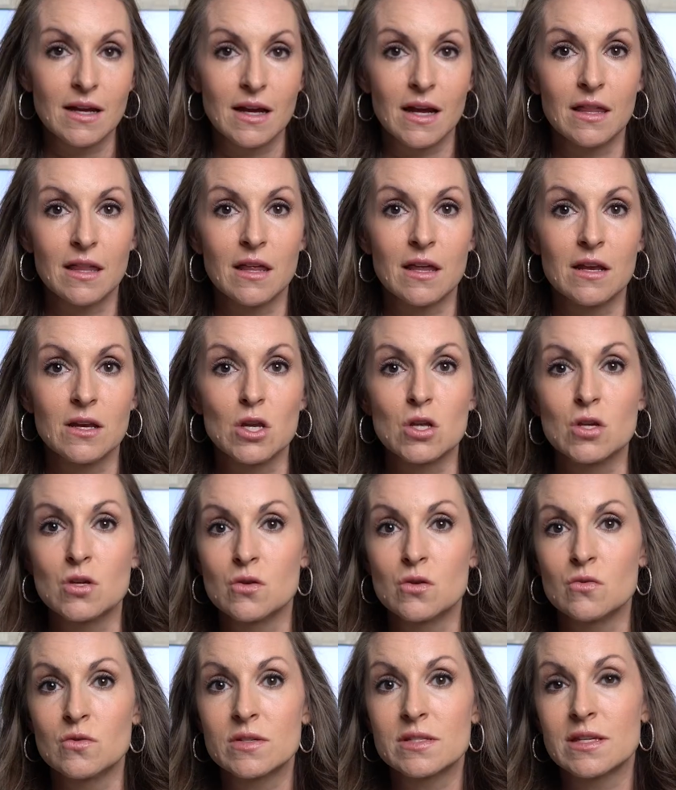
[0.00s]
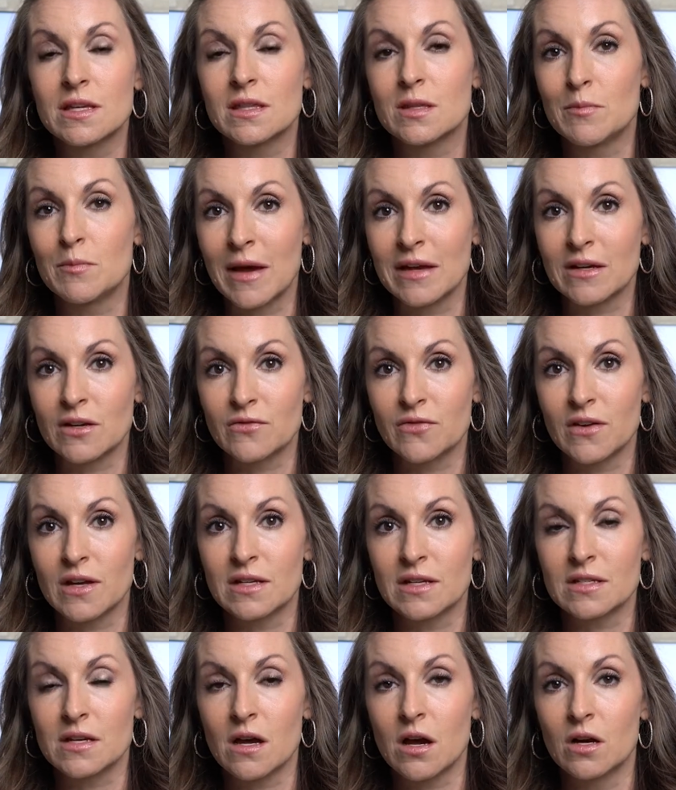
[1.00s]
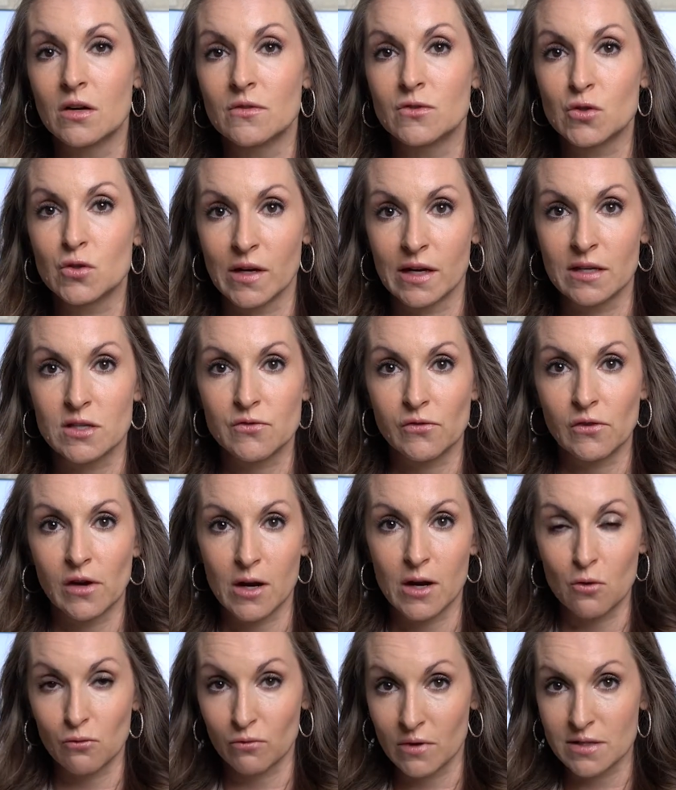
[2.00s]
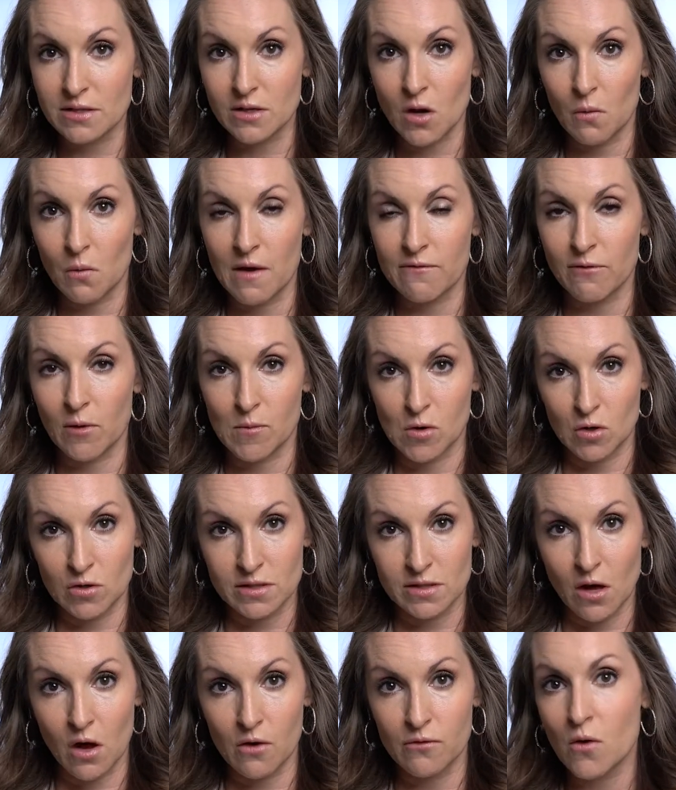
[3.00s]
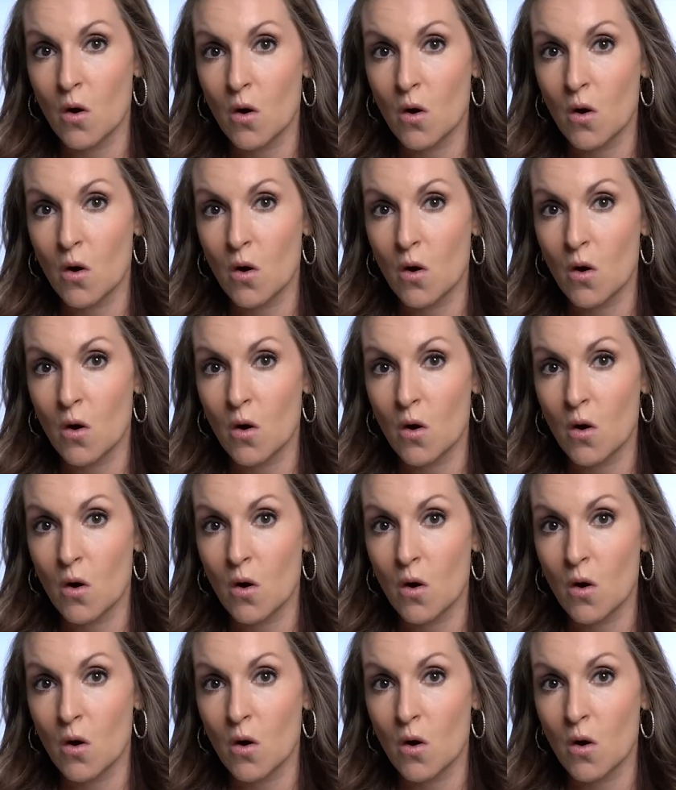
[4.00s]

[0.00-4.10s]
And then you see the benefit of transferring risk away from yourself